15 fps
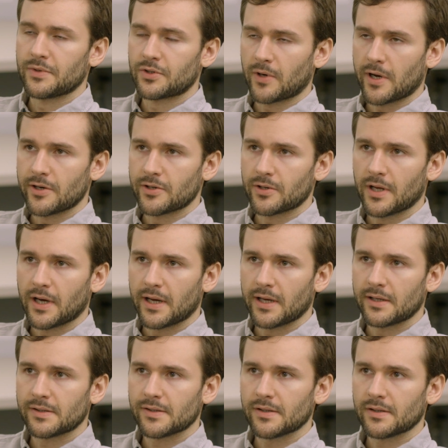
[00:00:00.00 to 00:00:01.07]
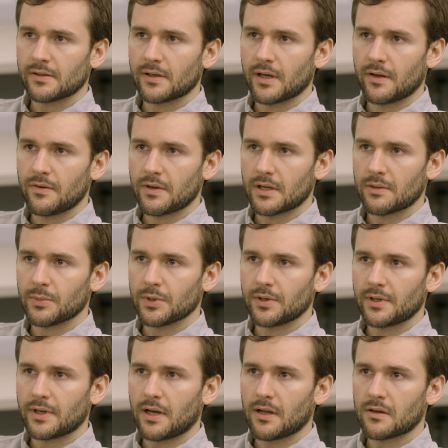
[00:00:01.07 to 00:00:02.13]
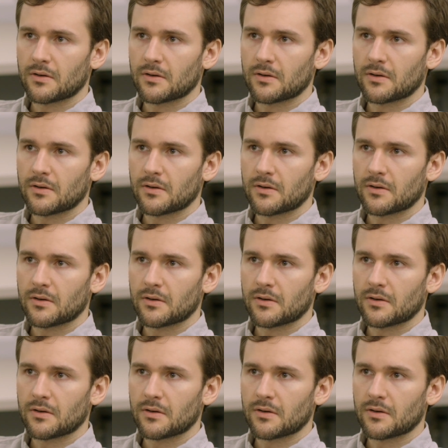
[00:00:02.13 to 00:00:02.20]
stranger dies and you get $1 million.